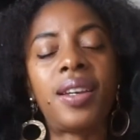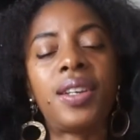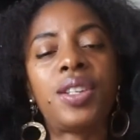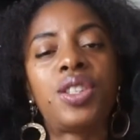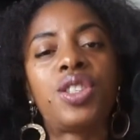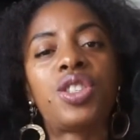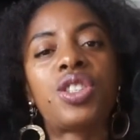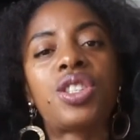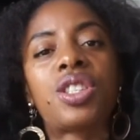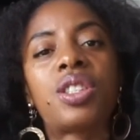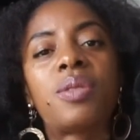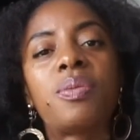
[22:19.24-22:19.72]

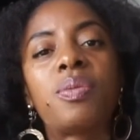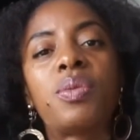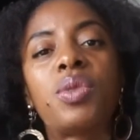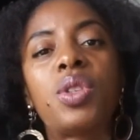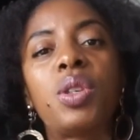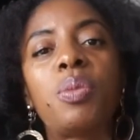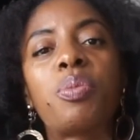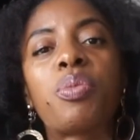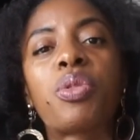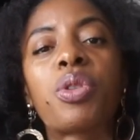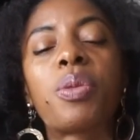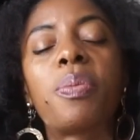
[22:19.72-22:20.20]

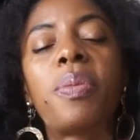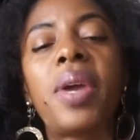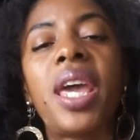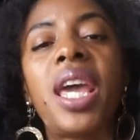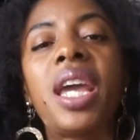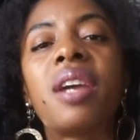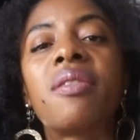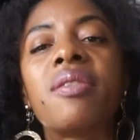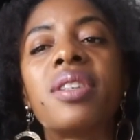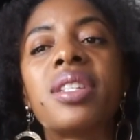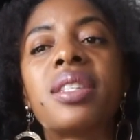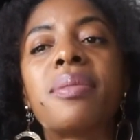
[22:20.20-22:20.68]
just
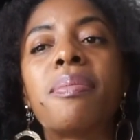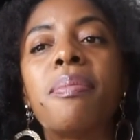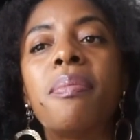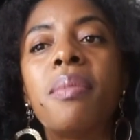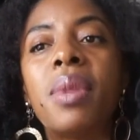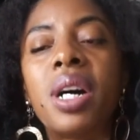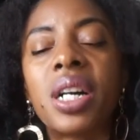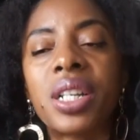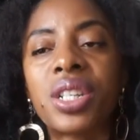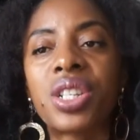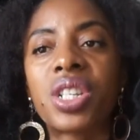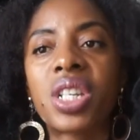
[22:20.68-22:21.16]
prepare as
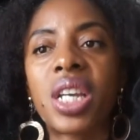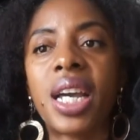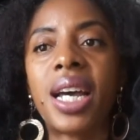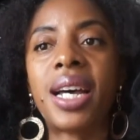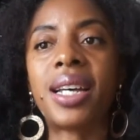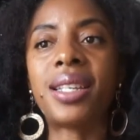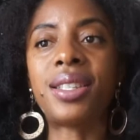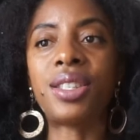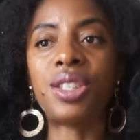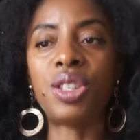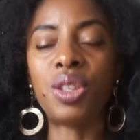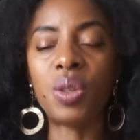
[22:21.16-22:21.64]
much
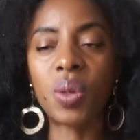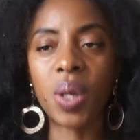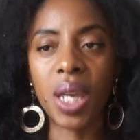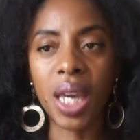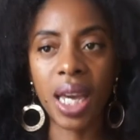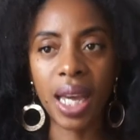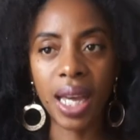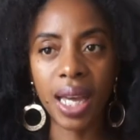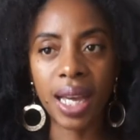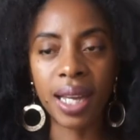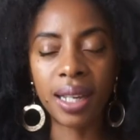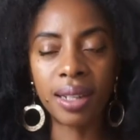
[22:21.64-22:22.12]
as you
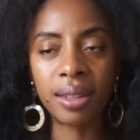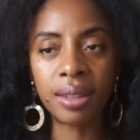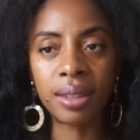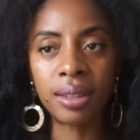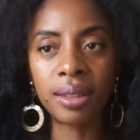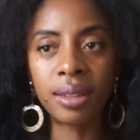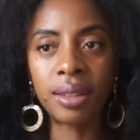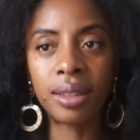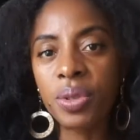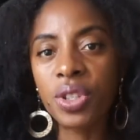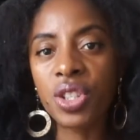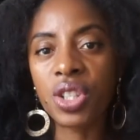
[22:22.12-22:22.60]
can.
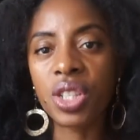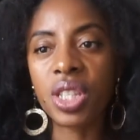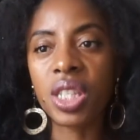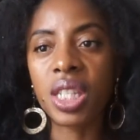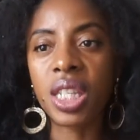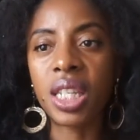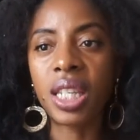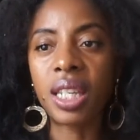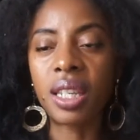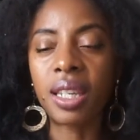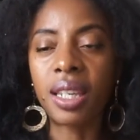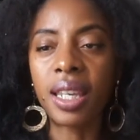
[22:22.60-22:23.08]

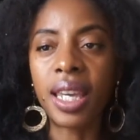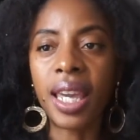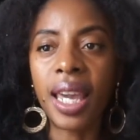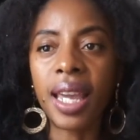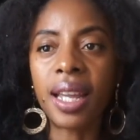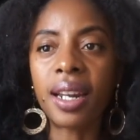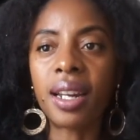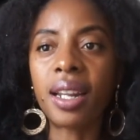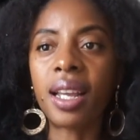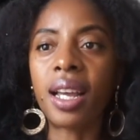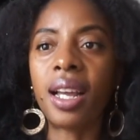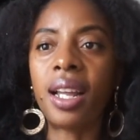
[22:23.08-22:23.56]
Just
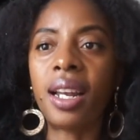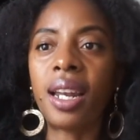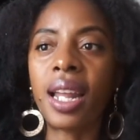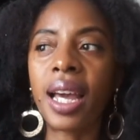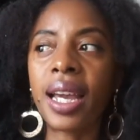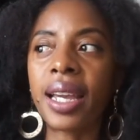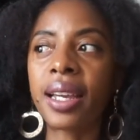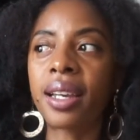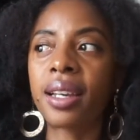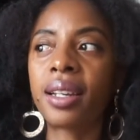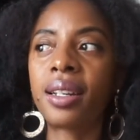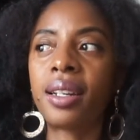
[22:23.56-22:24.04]
get
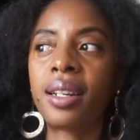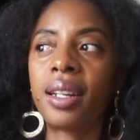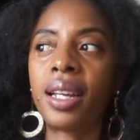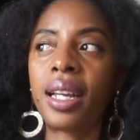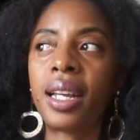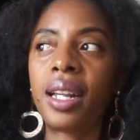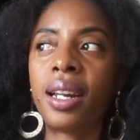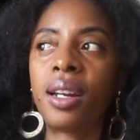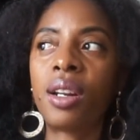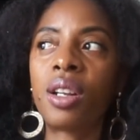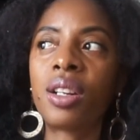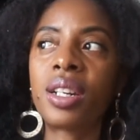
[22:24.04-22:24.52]

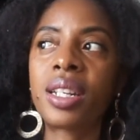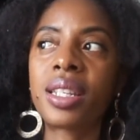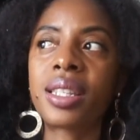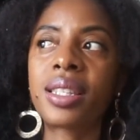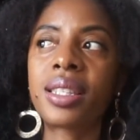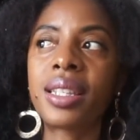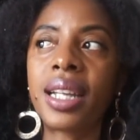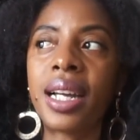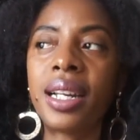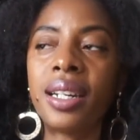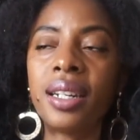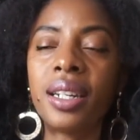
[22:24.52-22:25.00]
an
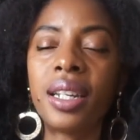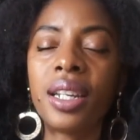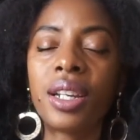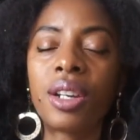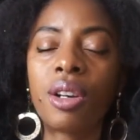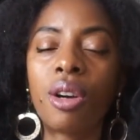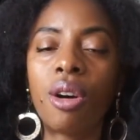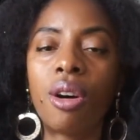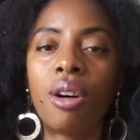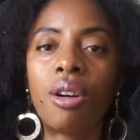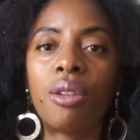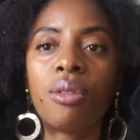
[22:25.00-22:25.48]

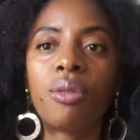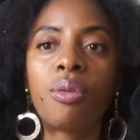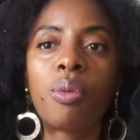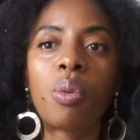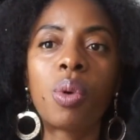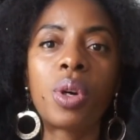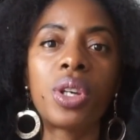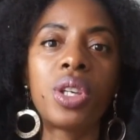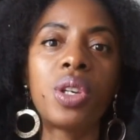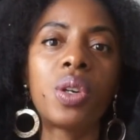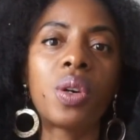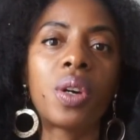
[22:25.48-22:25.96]
understanding of
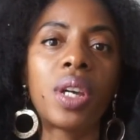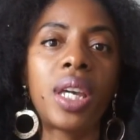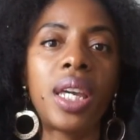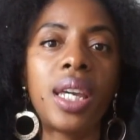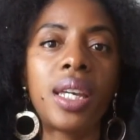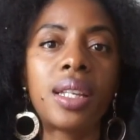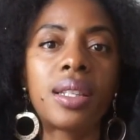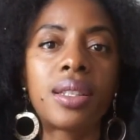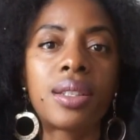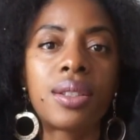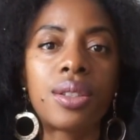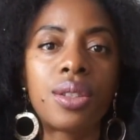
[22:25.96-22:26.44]
what you're
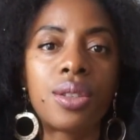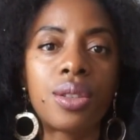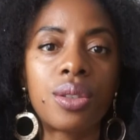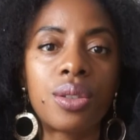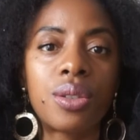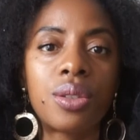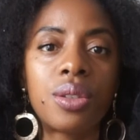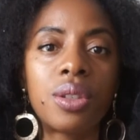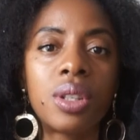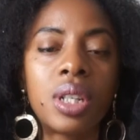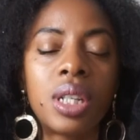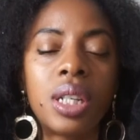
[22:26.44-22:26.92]
here to
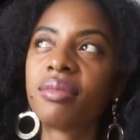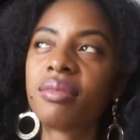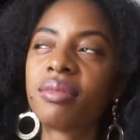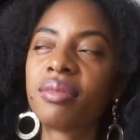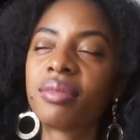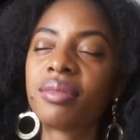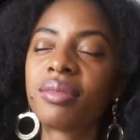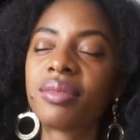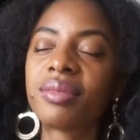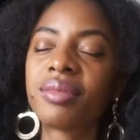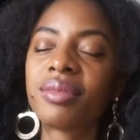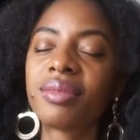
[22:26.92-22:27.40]
do.
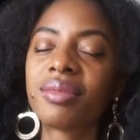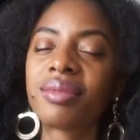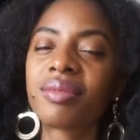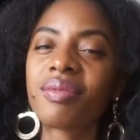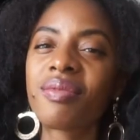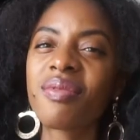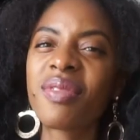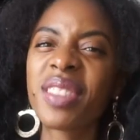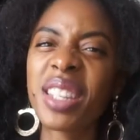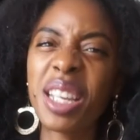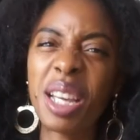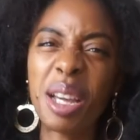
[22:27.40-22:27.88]

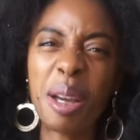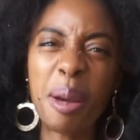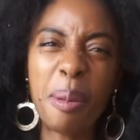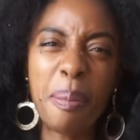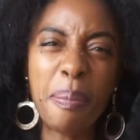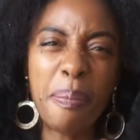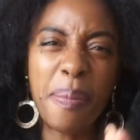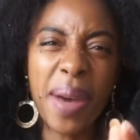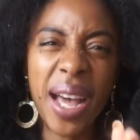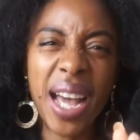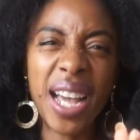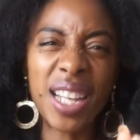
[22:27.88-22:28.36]

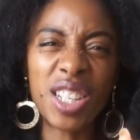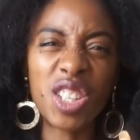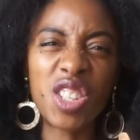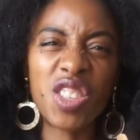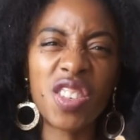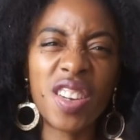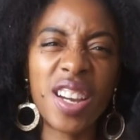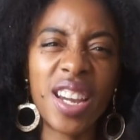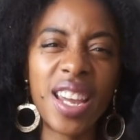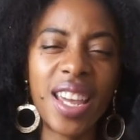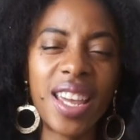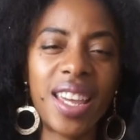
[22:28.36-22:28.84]

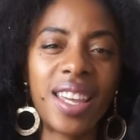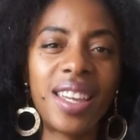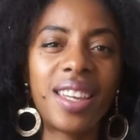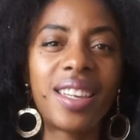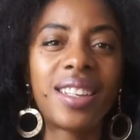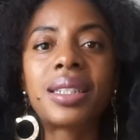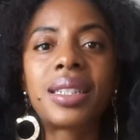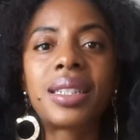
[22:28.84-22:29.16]
Battery!